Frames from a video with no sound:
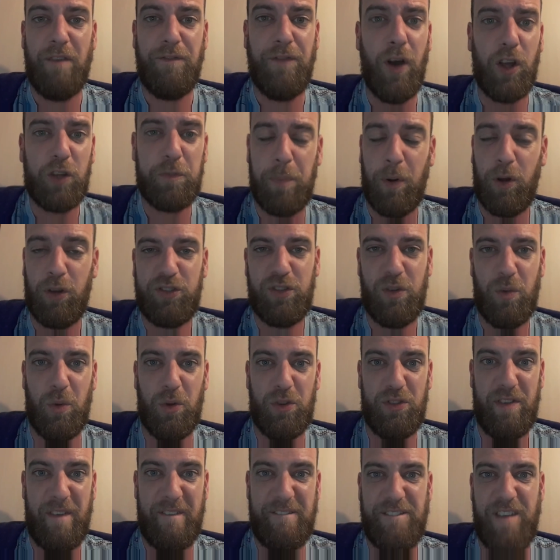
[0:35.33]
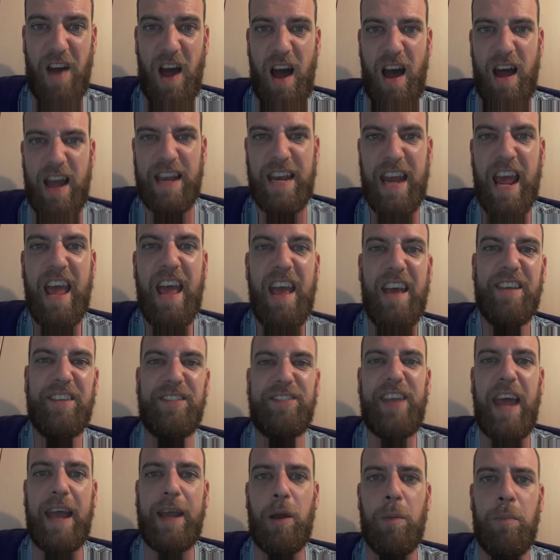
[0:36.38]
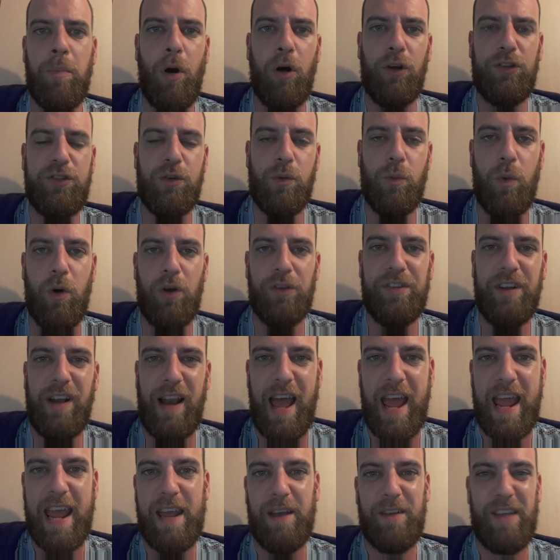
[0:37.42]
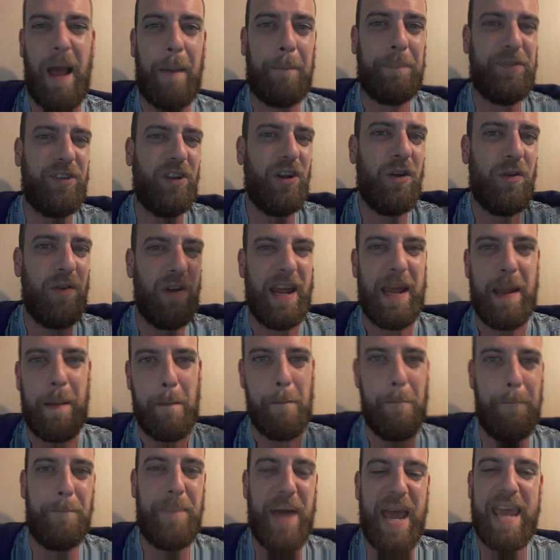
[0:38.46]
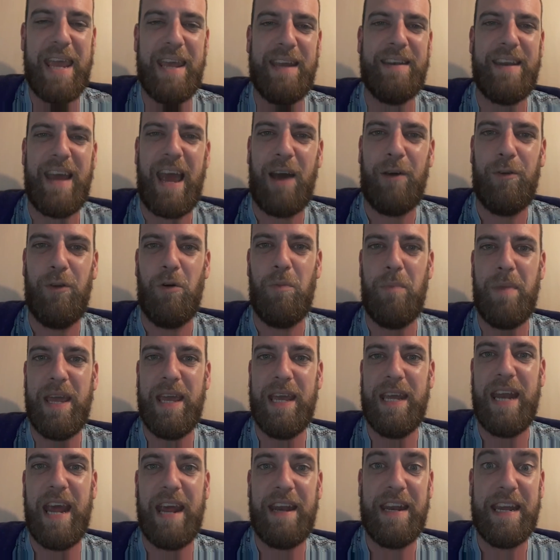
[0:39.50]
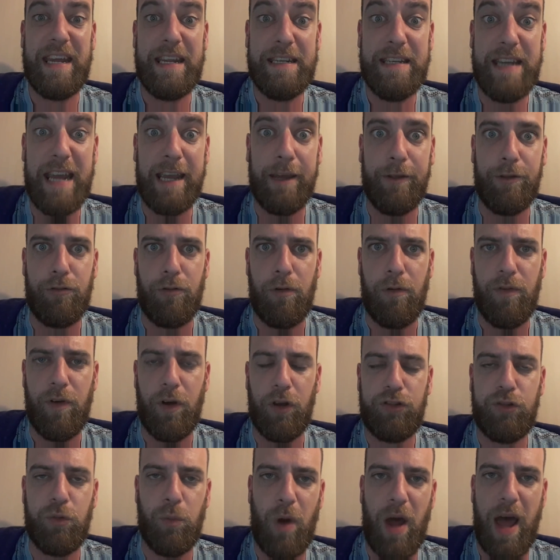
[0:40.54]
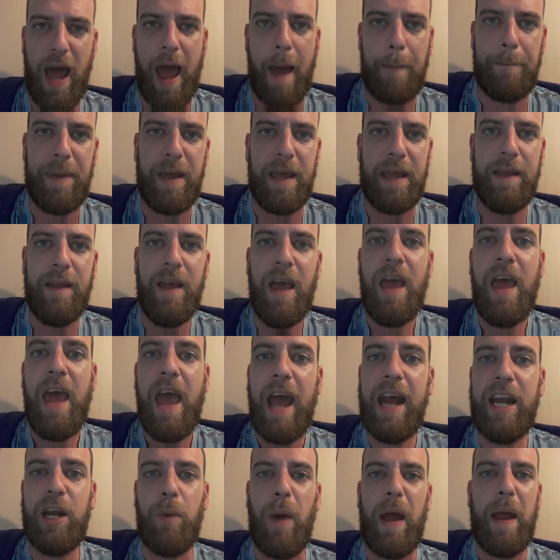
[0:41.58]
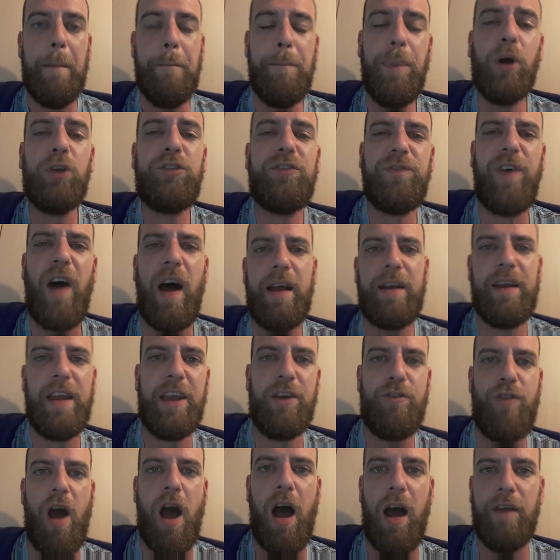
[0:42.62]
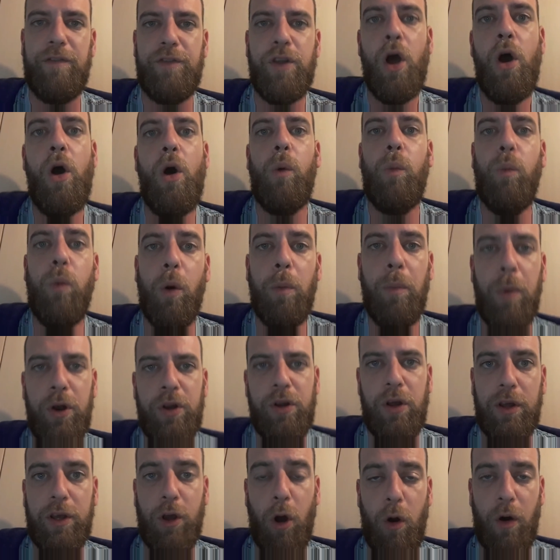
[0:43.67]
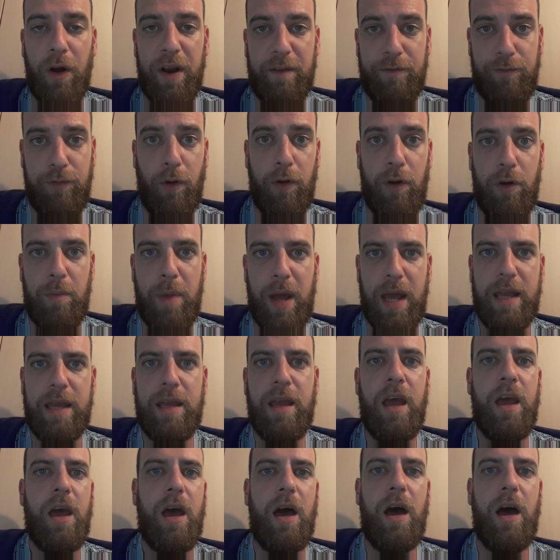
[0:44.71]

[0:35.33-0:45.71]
First bus was fine. Second bus was late. Absolutely peeing down on me and Eddie. Neither of us were happy. Anyway, bus finally arrived. Woman got on in front of me.